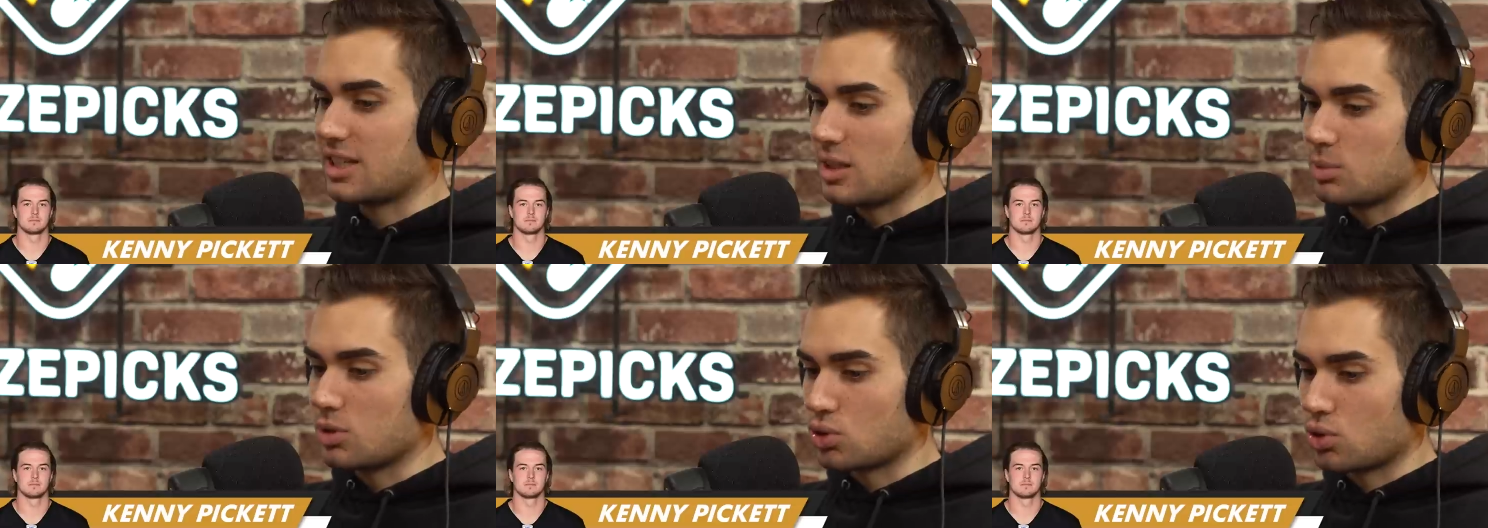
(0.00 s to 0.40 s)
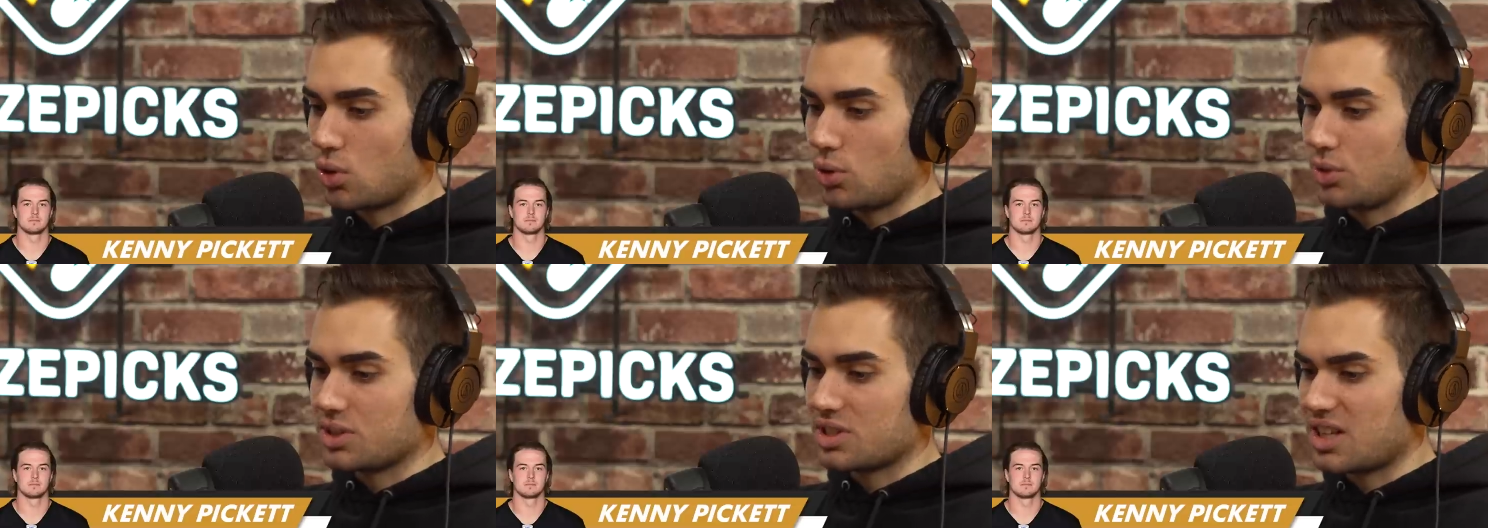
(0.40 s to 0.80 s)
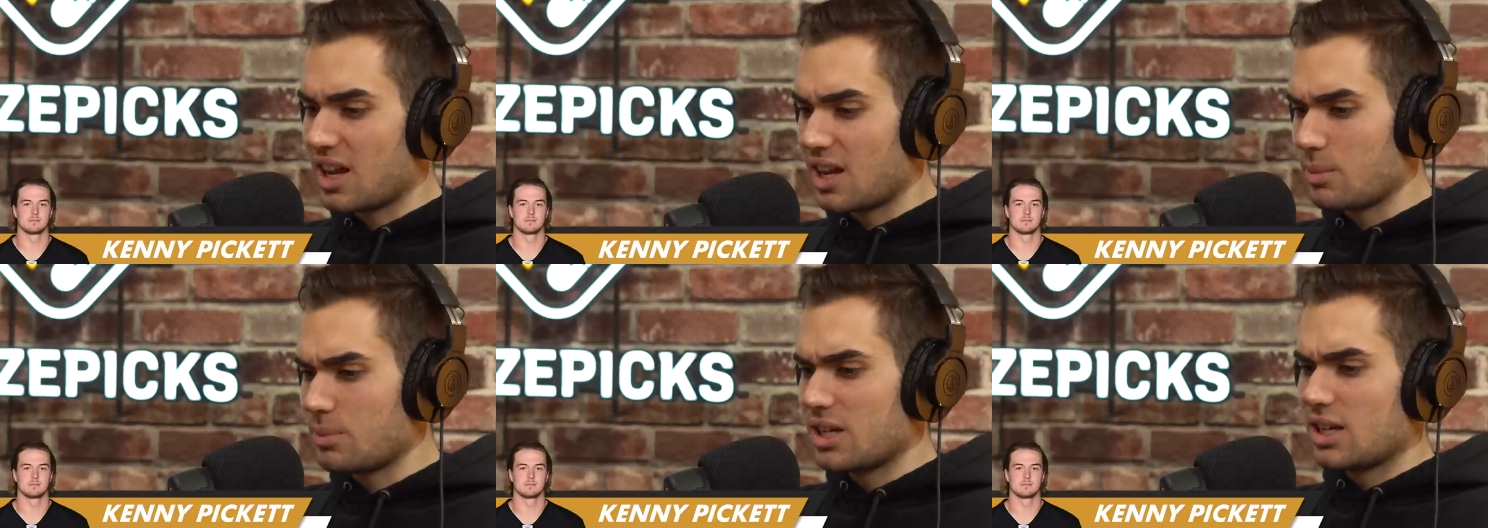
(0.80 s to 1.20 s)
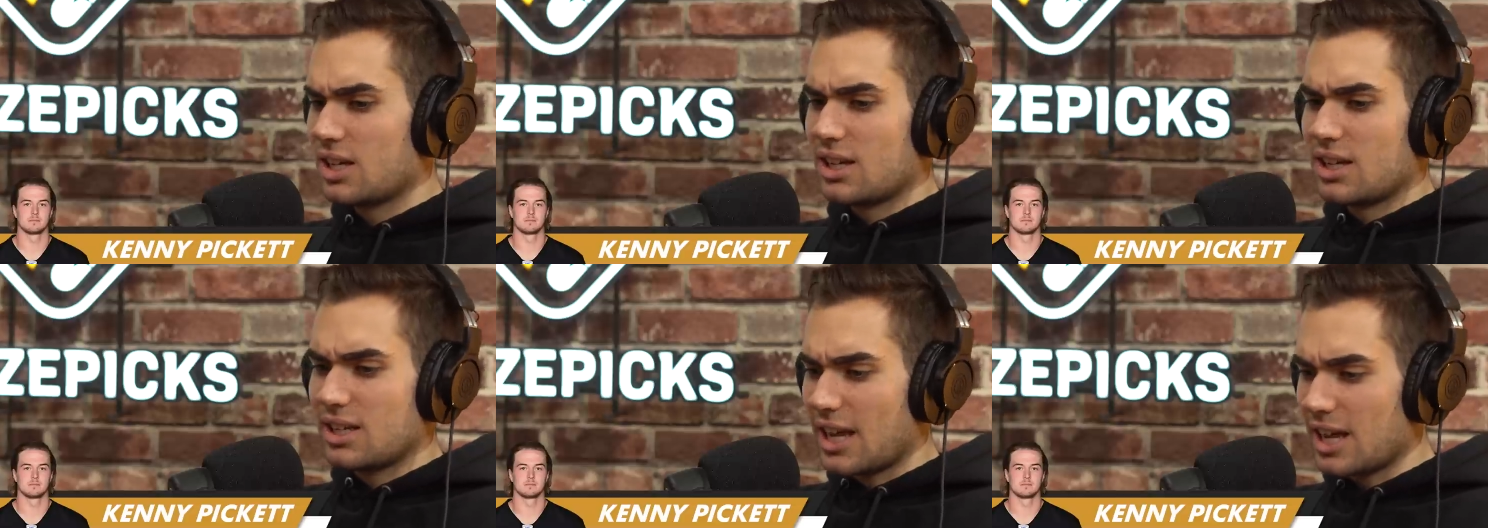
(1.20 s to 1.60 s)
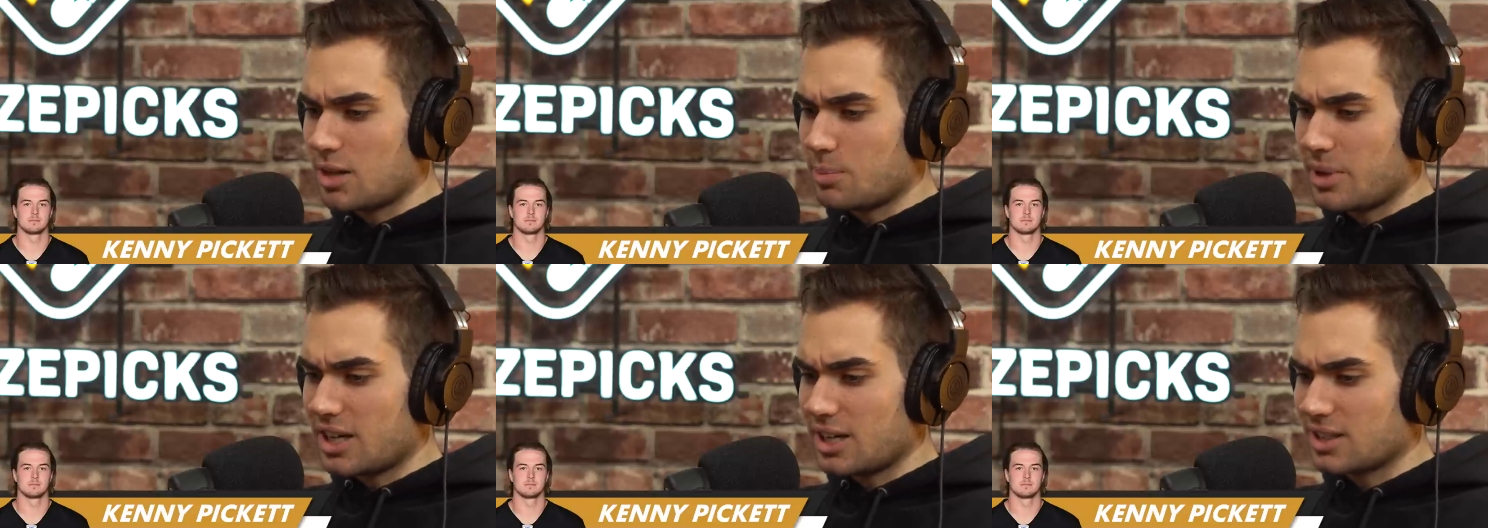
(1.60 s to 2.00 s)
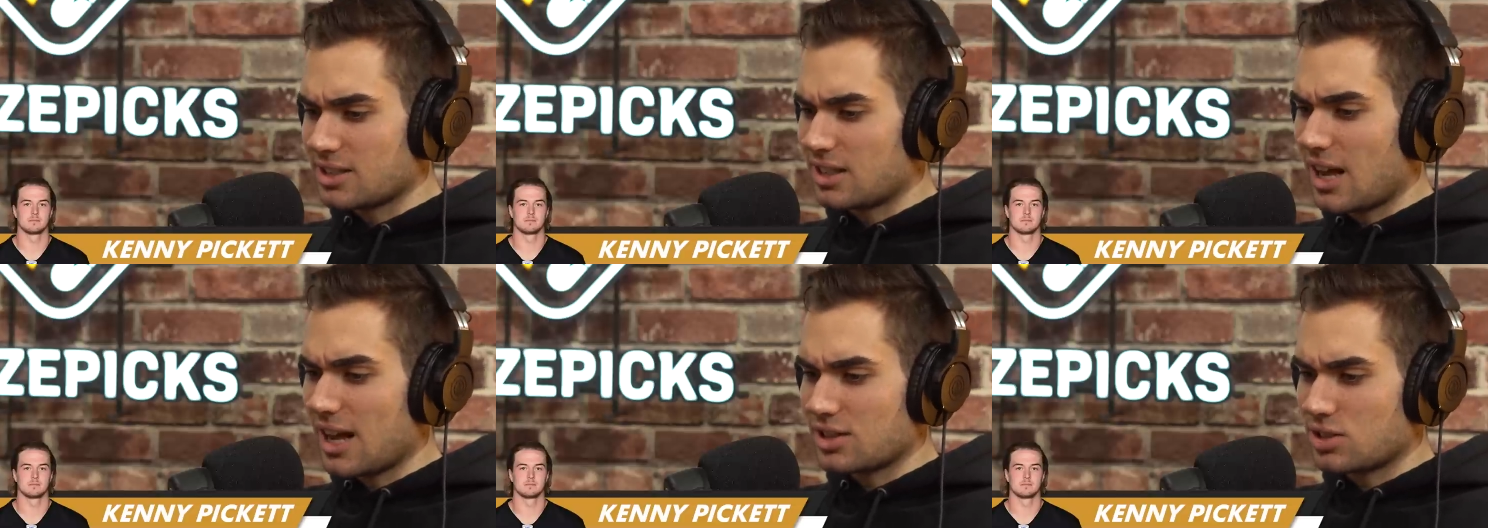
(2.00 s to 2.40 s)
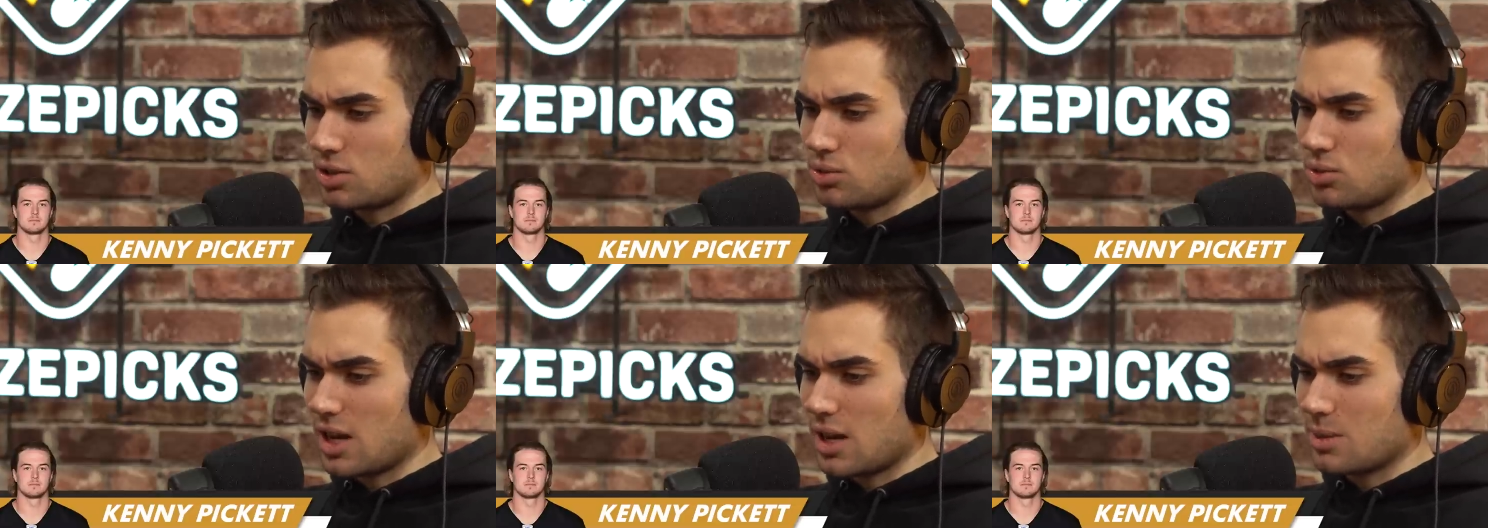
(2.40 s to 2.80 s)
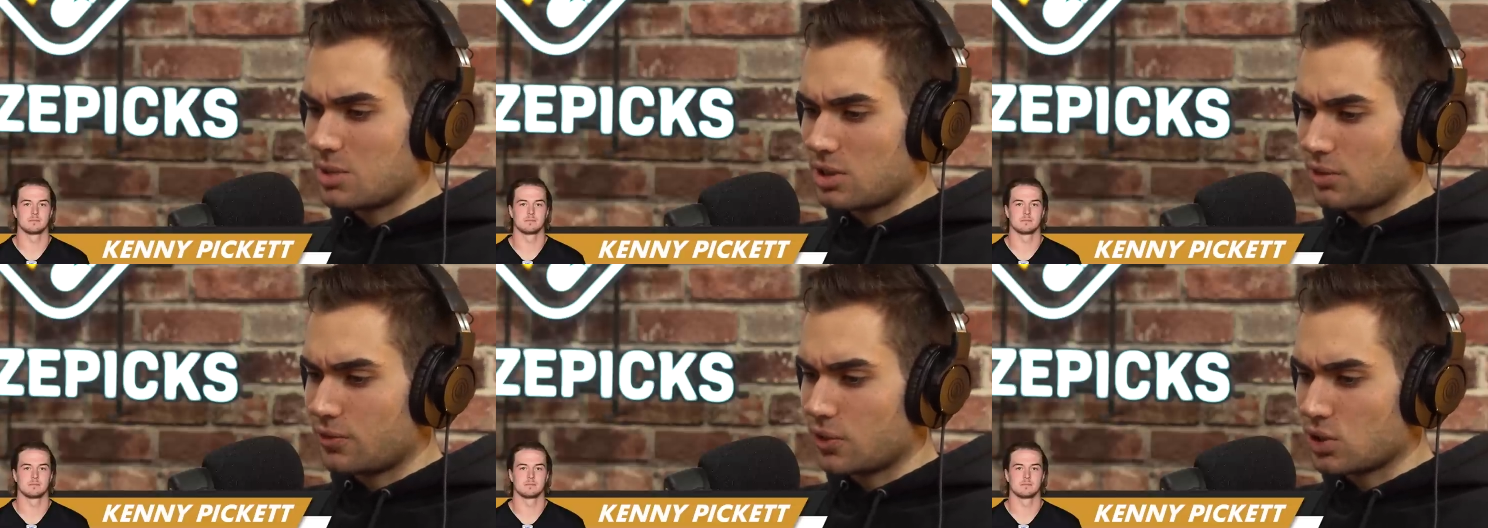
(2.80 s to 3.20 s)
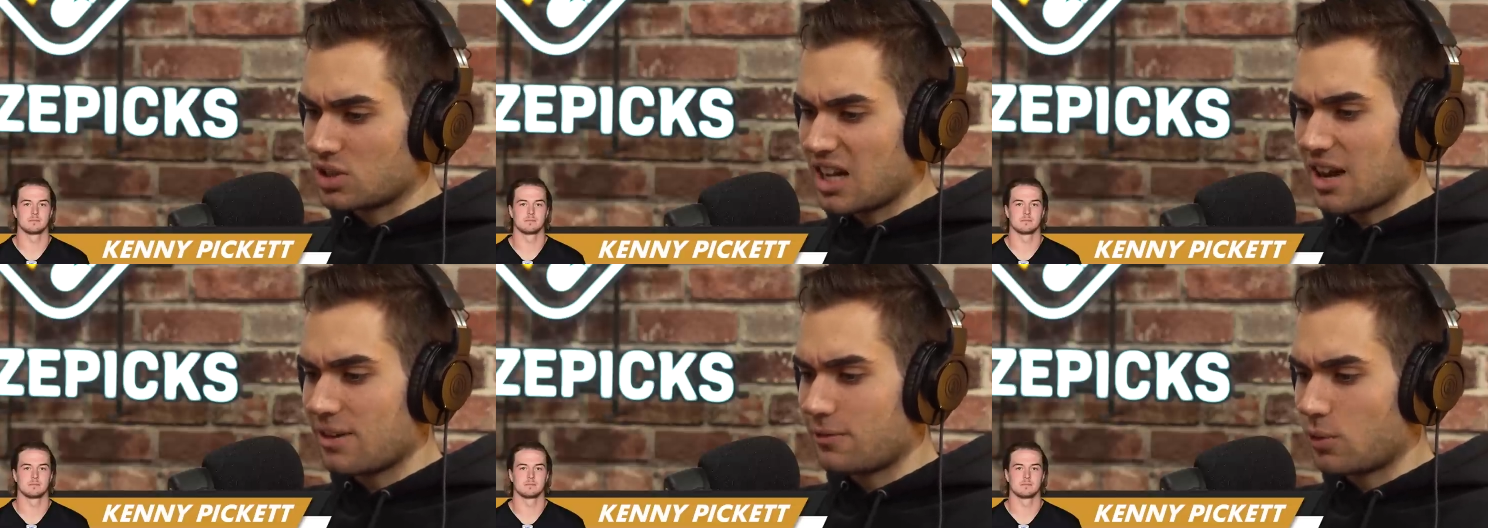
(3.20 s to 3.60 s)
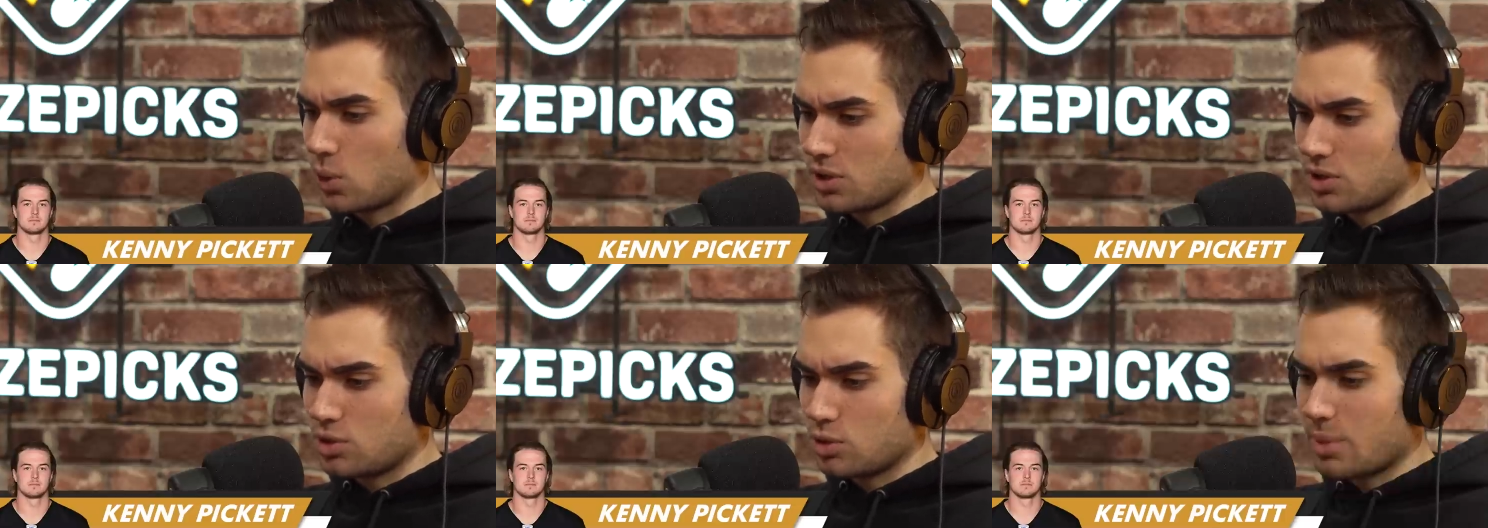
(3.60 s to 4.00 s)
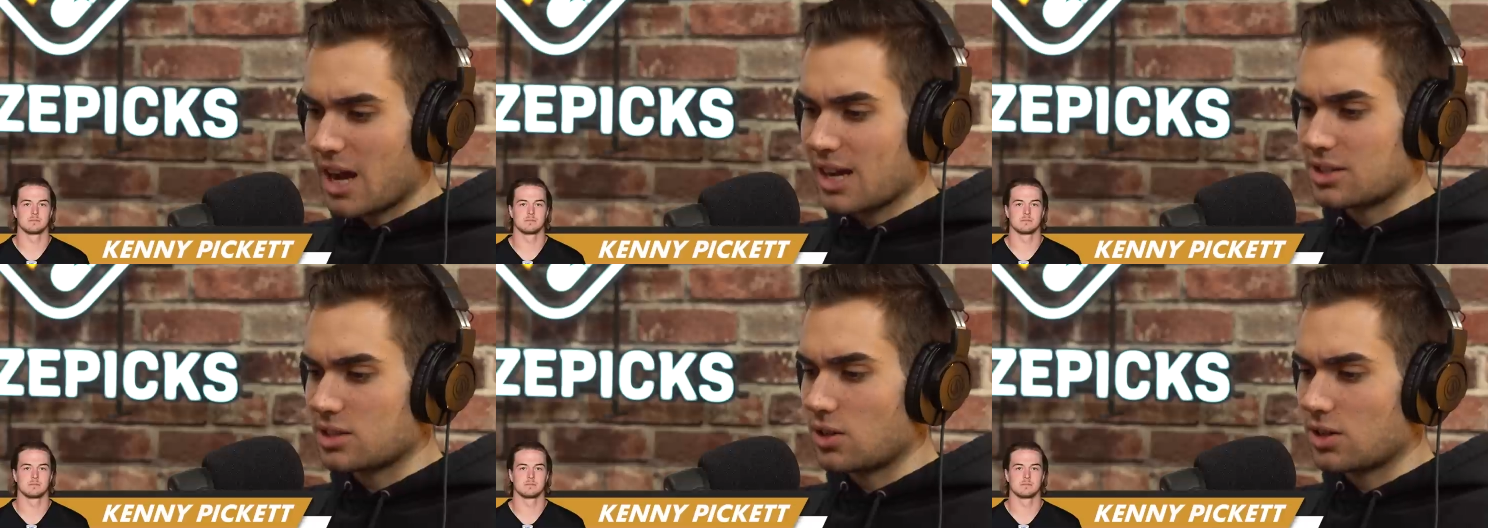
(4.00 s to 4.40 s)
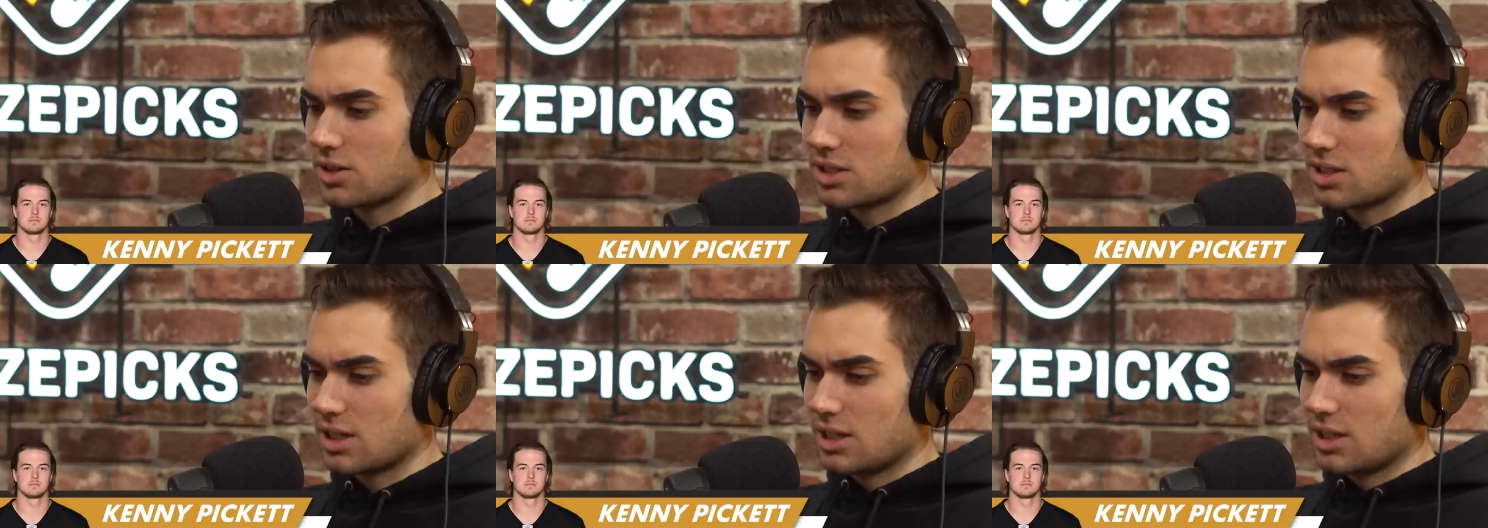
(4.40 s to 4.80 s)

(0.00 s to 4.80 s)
Speaker 1: keep control of this game. Kenny Pickett in his last two games in the first half, 42 pass yards,